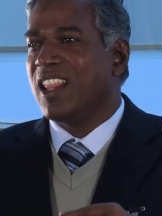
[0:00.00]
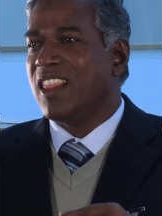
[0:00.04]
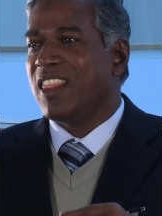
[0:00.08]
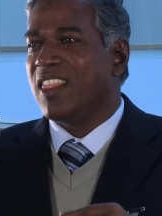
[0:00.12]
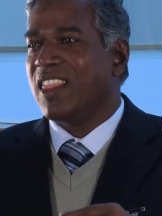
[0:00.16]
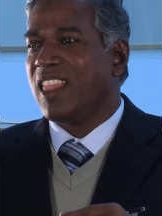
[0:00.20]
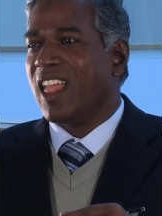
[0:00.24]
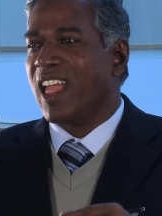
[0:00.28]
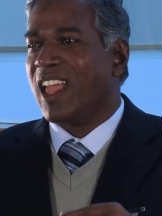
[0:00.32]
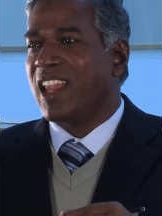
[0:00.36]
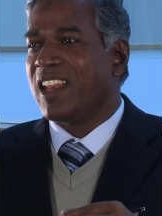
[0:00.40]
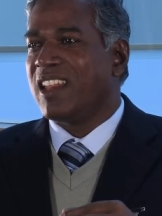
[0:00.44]

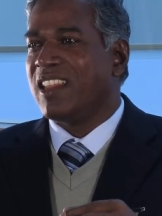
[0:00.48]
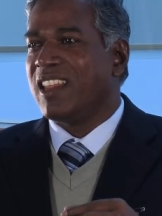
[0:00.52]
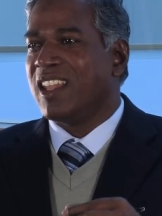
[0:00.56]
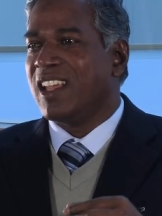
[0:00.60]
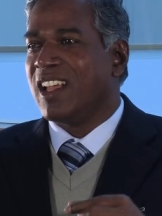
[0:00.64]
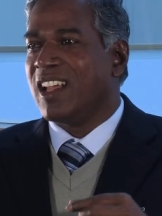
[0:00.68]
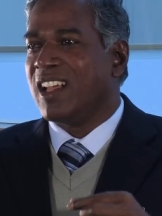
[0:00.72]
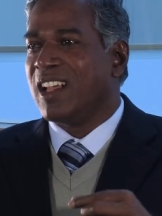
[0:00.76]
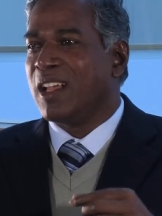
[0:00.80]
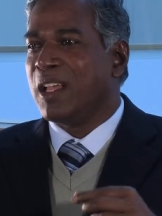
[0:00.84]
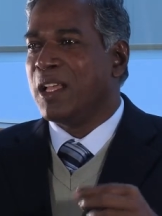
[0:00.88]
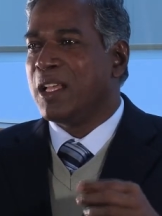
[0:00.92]
that
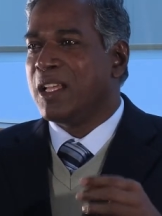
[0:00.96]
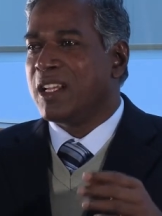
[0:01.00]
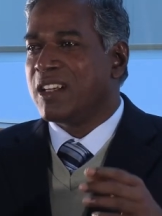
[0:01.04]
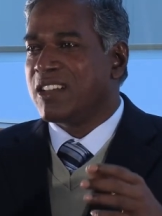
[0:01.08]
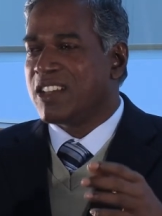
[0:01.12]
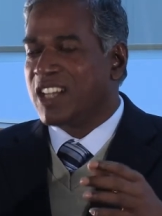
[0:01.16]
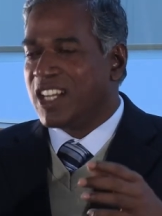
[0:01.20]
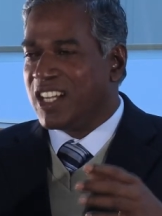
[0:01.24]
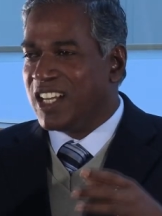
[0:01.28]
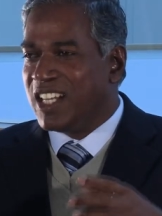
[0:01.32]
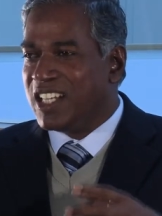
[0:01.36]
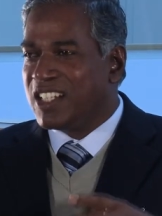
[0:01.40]
the
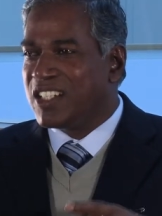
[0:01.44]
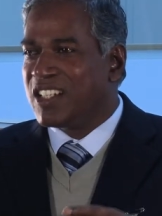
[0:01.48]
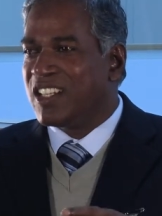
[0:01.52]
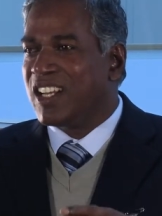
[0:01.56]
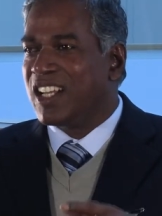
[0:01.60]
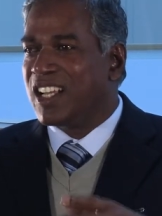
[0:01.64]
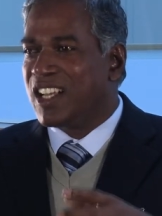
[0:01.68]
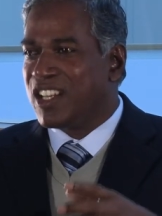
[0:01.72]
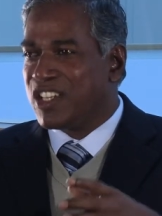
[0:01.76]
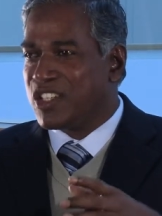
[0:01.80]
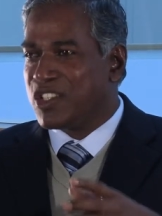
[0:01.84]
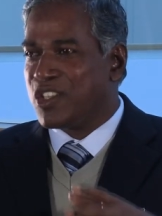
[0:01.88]
traditional
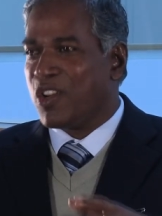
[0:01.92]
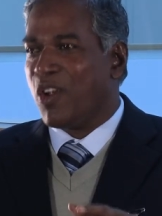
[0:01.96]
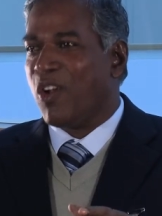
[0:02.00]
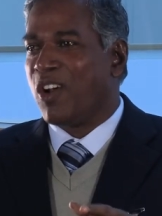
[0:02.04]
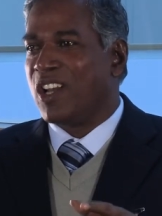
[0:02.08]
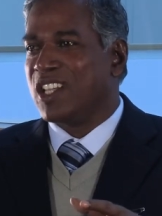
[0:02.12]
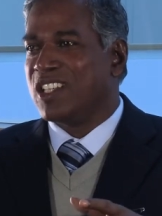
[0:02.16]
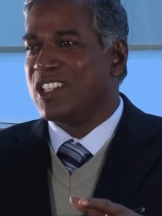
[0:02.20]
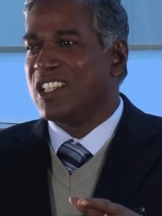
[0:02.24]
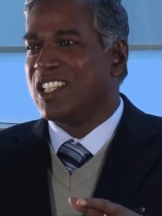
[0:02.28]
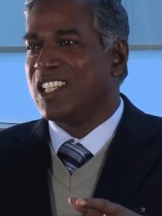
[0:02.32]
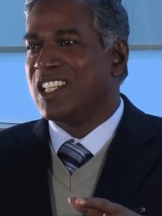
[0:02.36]

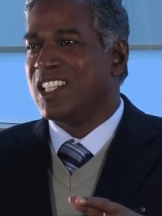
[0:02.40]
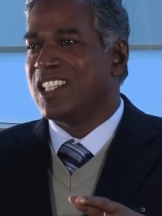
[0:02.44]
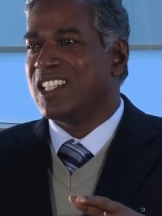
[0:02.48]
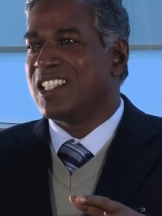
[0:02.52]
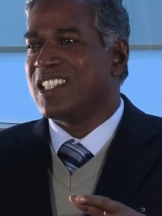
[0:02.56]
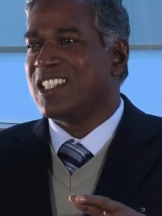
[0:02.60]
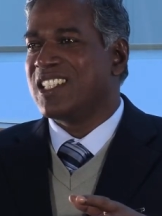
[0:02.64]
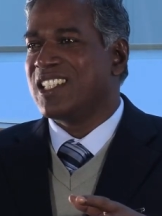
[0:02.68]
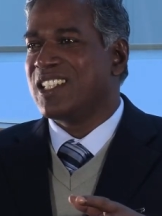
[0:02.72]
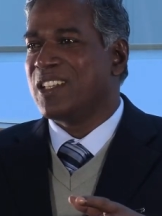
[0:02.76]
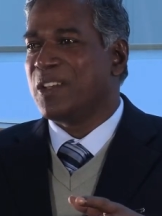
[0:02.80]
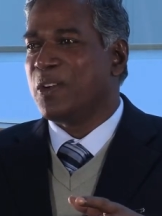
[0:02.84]
Christology
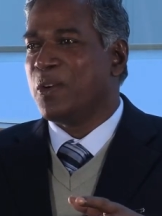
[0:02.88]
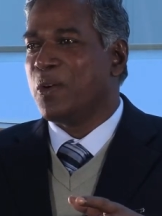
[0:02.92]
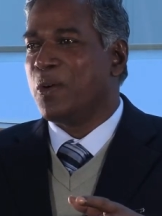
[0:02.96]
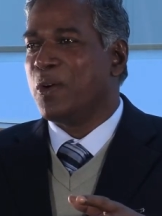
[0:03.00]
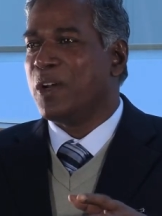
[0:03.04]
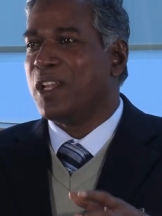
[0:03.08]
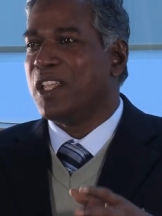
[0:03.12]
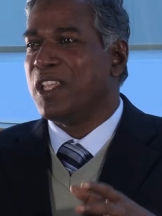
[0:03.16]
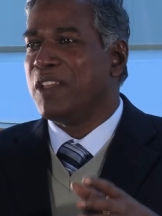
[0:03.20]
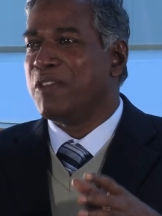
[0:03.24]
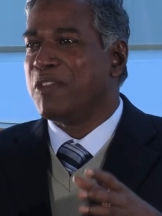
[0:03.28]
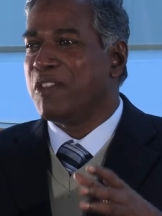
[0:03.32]
is
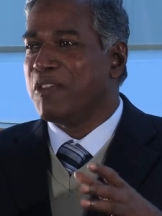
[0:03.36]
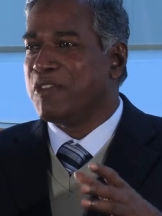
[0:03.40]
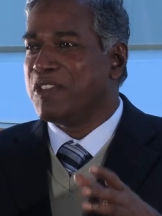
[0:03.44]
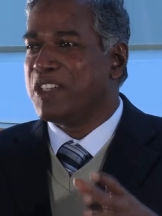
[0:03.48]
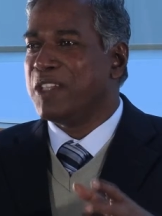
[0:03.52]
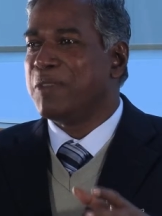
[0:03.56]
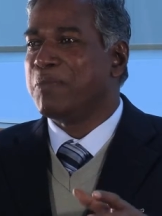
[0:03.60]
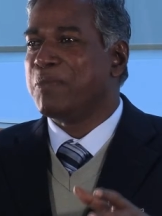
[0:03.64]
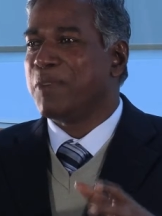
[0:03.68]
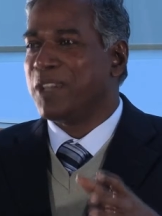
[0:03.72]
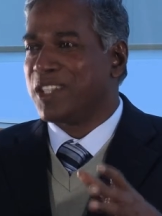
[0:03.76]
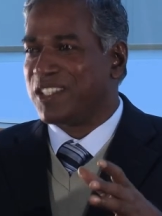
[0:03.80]
only
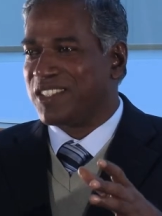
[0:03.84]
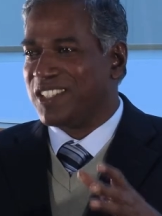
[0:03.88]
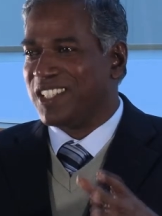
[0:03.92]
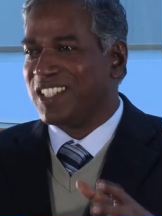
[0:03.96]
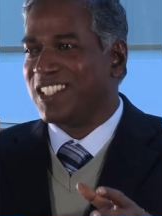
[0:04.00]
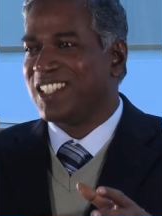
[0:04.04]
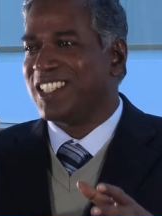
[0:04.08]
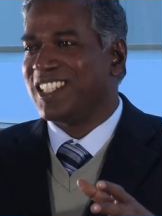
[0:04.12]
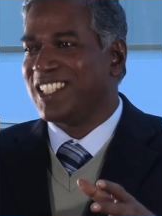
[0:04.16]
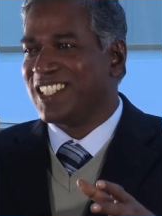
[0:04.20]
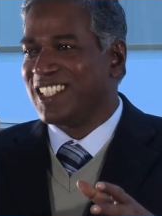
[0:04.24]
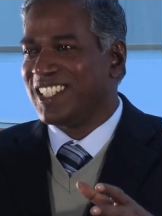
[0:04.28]
50
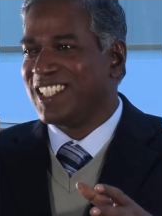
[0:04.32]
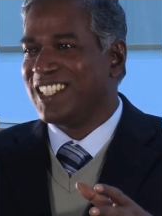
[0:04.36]
percent